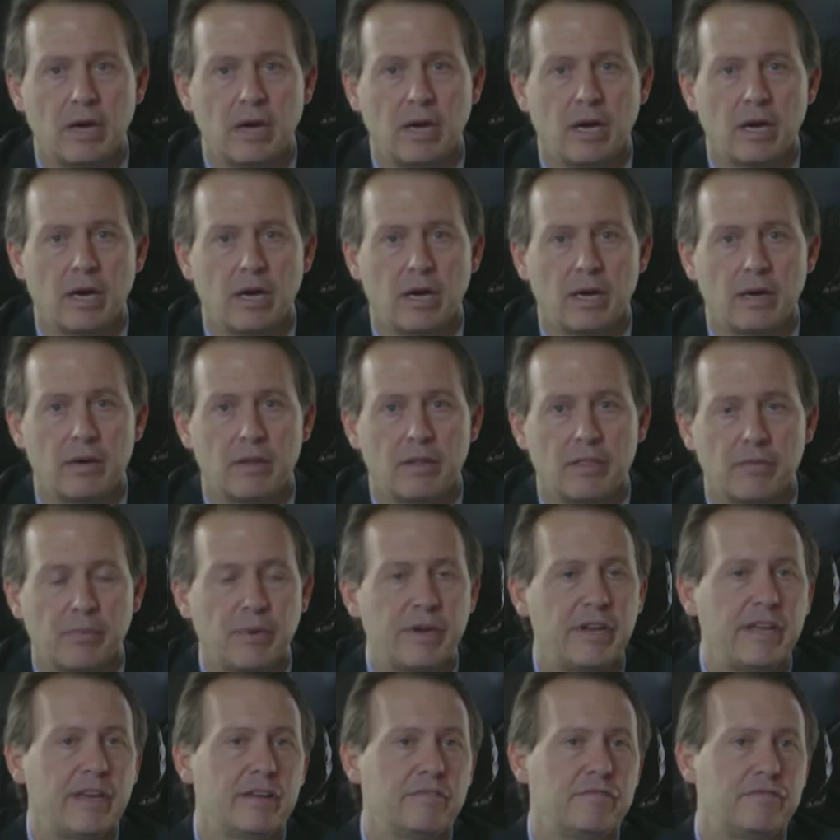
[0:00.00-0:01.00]
uh,
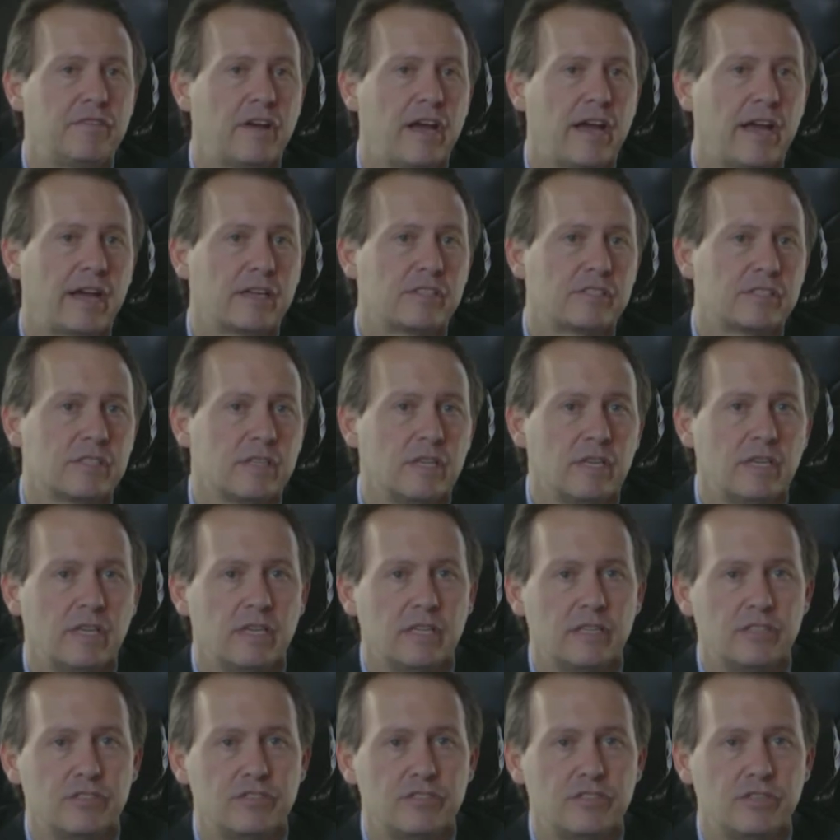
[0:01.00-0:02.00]
3D effects
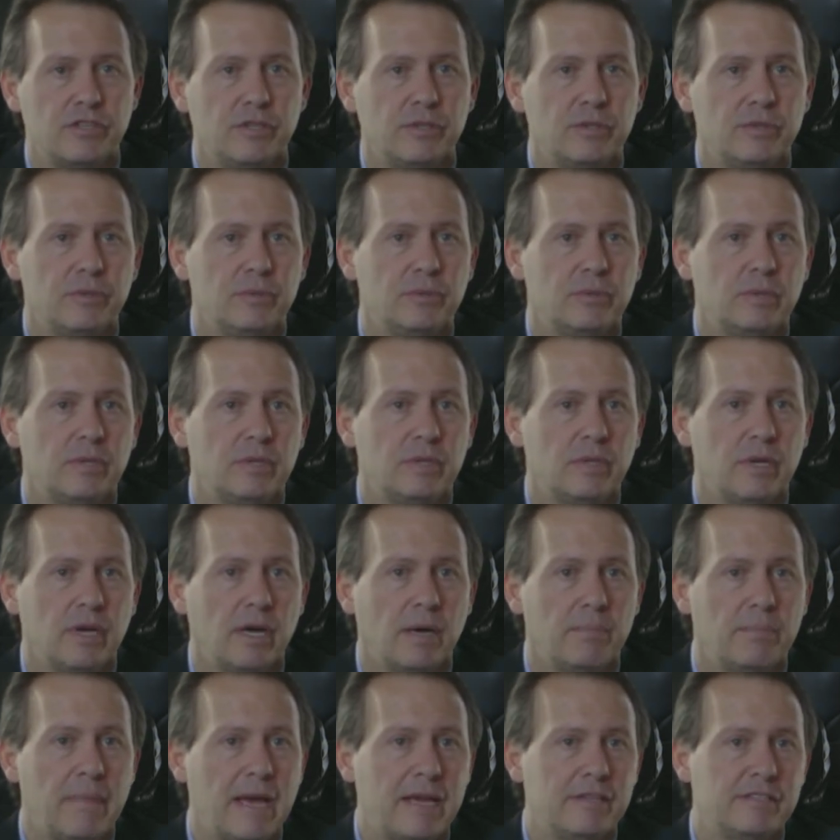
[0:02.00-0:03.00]
to
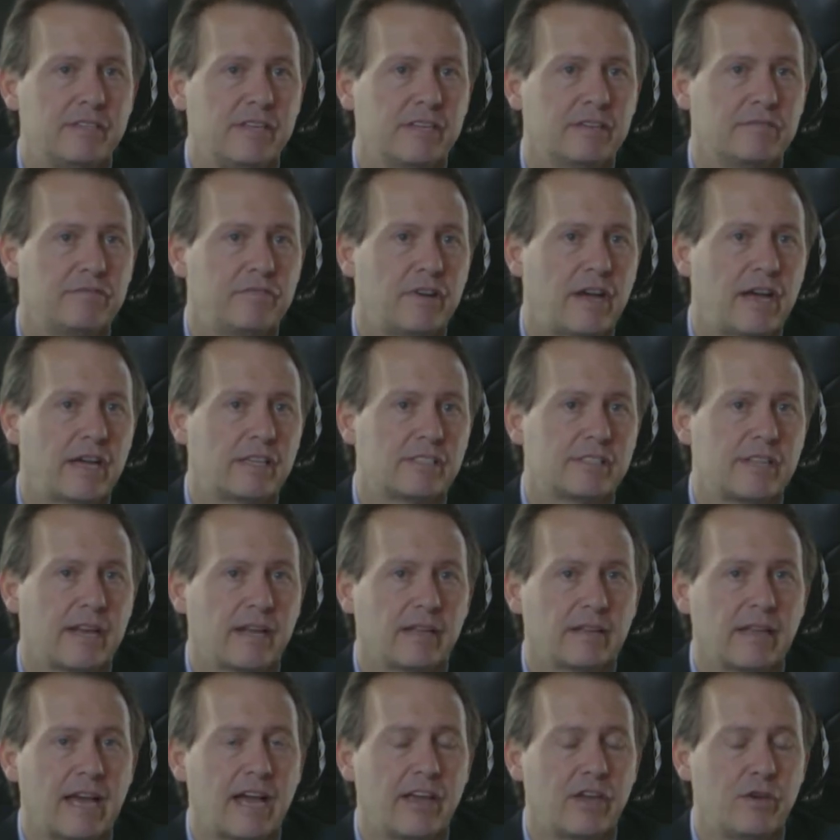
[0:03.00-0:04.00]
amazing effects
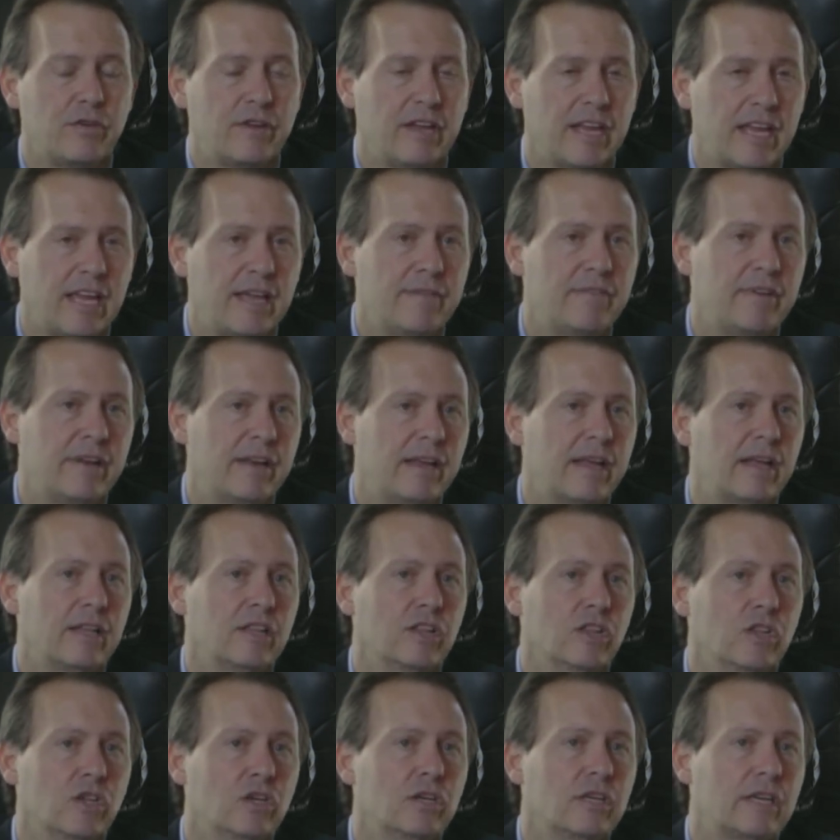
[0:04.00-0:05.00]
that allow you to even
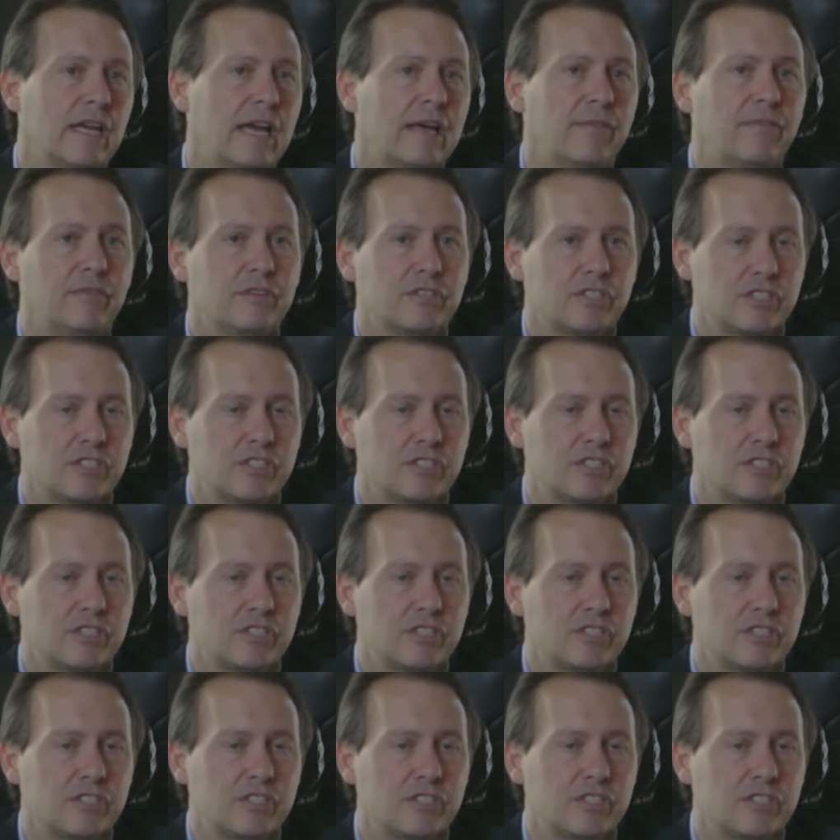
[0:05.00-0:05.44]
look at the